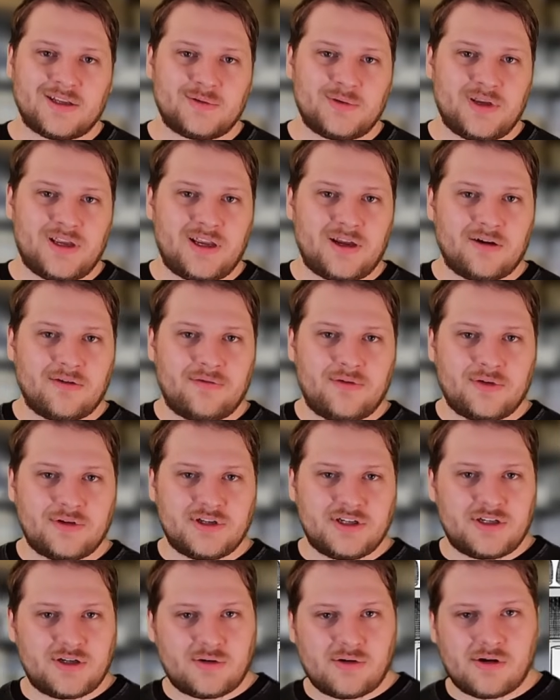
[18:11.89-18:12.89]
we hear
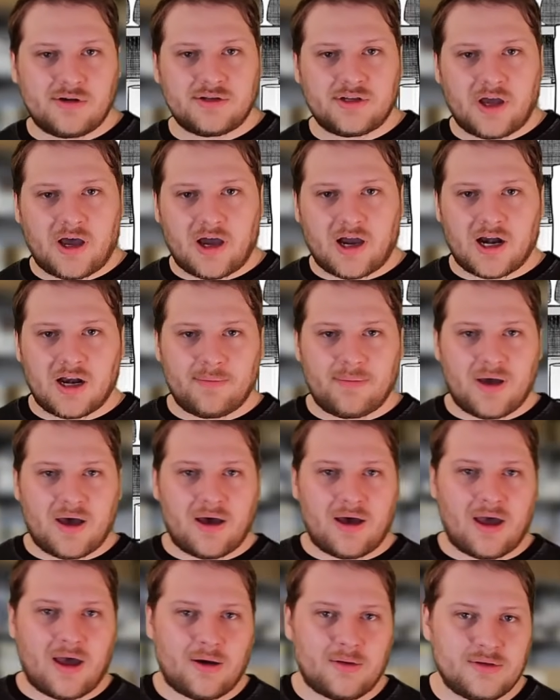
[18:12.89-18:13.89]
Fujitoro talking
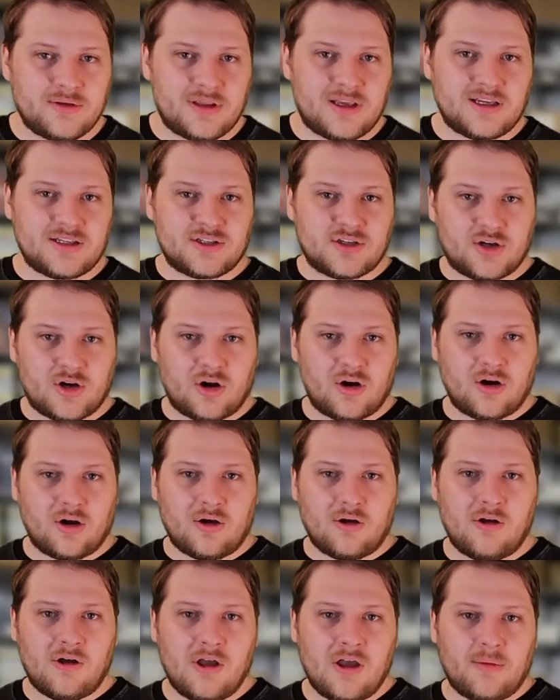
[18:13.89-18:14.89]
about how his
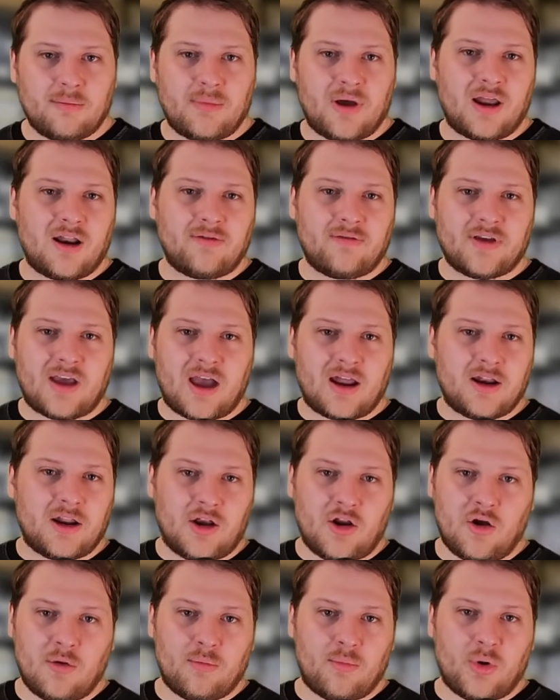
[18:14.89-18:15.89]
girl might have gotten a
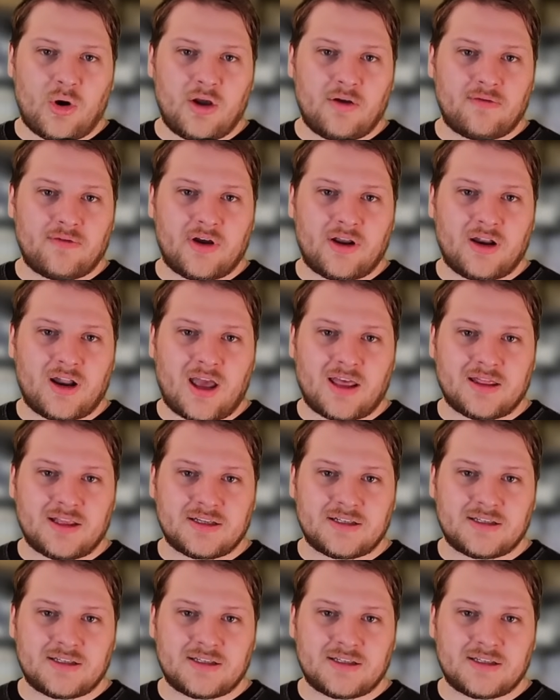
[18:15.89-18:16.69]
new boyfriend at this